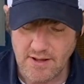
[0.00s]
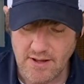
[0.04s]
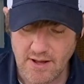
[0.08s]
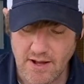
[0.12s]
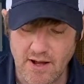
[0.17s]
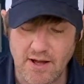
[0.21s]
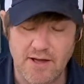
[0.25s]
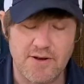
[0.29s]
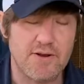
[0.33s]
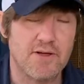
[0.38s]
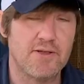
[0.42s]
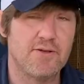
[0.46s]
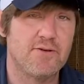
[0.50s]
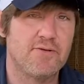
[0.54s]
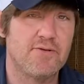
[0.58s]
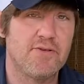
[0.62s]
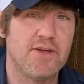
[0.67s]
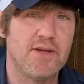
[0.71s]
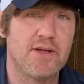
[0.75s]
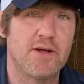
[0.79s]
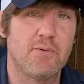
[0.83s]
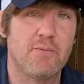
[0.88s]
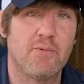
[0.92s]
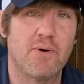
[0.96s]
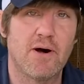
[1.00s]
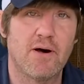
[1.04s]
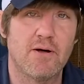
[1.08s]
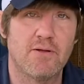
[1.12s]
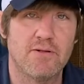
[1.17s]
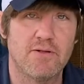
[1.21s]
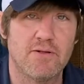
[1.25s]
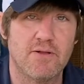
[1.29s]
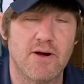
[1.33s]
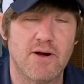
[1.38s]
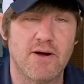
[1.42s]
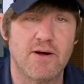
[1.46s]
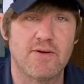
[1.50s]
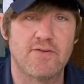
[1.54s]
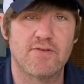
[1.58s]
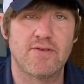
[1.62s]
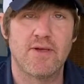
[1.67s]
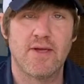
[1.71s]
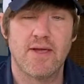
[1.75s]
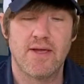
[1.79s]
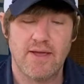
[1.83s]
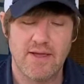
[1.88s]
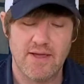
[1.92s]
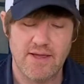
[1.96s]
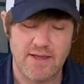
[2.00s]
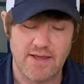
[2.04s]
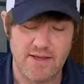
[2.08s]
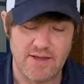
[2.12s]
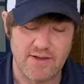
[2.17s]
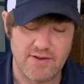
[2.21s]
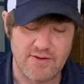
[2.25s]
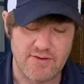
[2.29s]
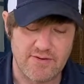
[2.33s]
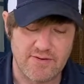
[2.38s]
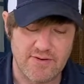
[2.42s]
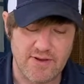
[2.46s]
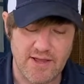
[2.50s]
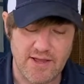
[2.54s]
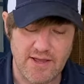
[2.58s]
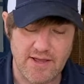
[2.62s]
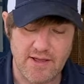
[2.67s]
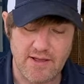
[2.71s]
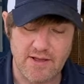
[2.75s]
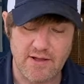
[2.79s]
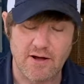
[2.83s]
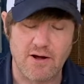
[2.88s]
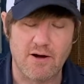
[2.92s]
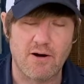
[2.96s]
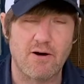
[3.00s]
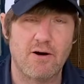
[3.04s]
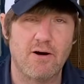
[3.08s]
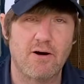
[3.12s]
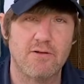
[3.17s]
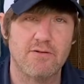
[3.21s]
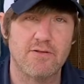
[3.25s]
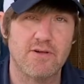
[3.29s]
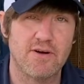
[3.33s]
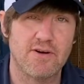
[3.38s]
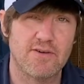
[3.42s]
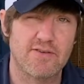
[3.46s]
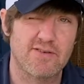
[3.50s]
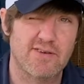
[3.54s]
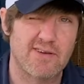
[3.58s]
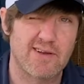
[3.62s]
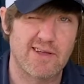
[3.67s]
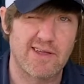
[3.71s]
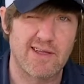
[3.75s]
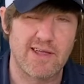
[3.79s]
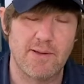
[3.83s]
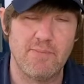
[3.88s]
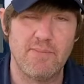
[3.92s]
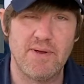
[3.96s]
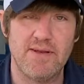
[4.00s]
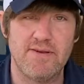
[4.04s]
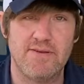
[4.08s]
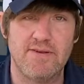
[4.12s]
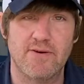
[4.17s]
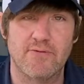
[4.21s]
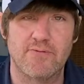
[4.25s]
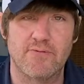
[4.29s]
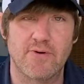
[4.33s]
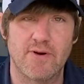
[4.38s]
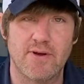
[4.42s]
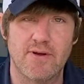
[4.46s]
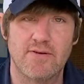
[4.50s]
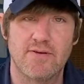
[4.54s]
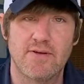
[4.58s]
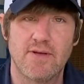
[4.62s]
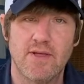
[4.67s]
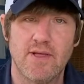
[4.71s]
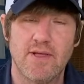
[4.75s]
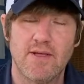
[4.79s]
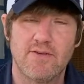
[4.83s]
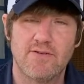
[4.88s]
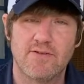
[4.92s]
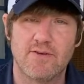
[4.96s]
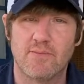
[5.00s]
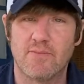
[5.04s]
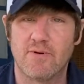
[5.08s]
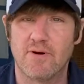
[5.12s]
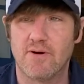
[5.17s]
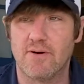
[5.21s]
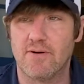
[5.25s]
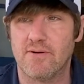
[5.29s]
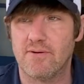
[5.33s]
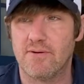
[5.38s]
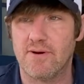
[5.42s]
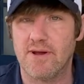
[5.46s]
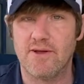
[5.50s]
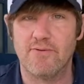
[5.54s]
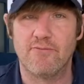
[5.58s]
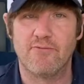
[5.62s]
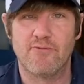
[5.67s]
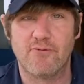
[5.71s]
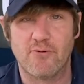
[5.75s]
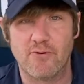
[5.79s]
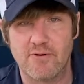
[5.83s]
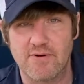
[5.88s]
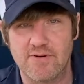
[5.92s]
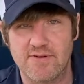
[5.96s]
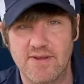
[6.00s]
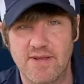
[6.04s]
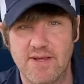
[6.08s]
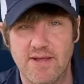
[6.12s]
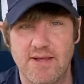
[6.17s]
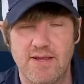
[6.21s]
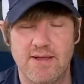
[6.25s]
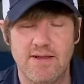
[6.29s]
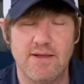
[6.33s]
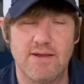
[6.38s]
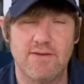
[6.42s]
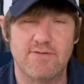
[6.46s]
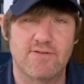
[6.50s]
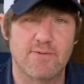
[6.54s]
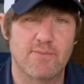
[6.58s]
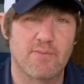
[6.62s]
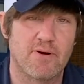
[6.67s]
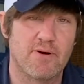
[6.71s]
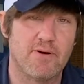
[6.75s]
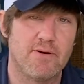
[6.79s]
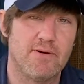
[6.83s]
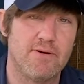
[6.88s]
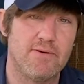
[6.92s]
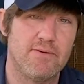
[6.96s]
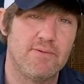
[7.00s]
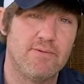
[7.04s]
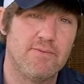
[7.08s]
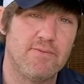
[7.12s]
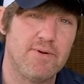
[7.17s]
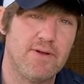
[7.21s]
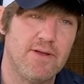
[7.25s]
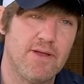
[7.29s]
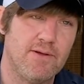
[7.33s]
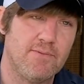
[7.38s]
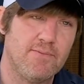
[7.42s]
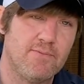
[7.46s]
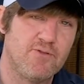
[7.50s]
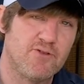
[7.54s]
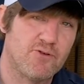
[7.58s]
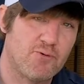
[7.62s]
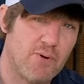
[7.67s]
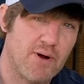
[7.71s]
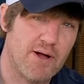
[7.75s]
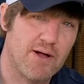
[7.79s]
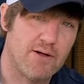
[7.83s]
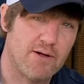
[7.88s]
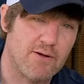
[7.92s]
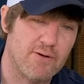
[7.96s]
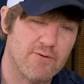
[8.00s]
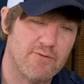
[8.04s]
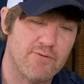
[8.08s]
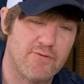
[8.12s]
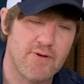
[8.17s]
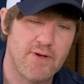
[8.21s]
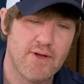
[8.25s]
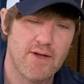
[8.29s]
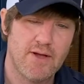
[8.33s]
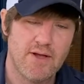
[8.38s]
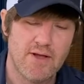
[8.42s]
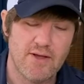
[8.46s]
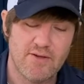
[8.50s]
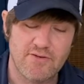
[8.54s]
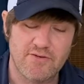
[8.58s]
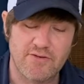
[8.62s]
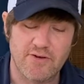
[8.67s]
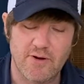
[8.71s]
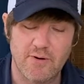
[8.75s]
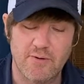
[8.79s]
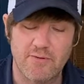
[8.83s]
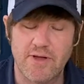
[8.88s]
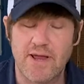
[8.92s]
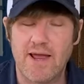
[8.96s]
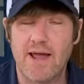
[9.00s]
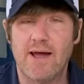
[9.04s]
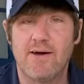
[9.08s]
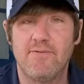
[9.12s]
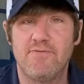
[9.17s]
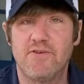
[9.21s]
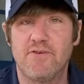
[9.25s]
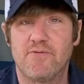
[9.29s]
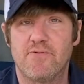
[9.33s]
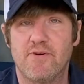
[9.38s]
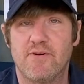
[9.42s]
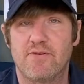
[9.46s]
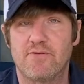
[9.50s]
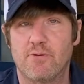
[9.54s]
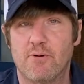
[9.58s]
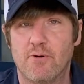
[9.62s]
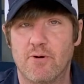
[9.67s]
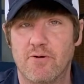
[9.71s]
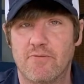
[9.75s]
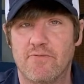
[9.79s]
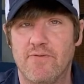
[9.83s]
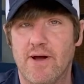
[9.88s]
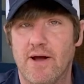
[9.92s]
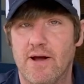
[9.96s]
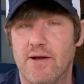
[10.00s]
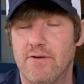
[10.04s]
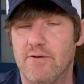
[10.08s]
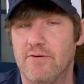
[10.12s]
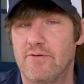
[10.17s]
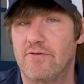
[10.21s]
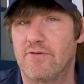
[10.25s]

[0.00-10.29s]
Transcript: Another thing about lugs is all lugs can be different. Some are M14, some are M12, so they have different torque values.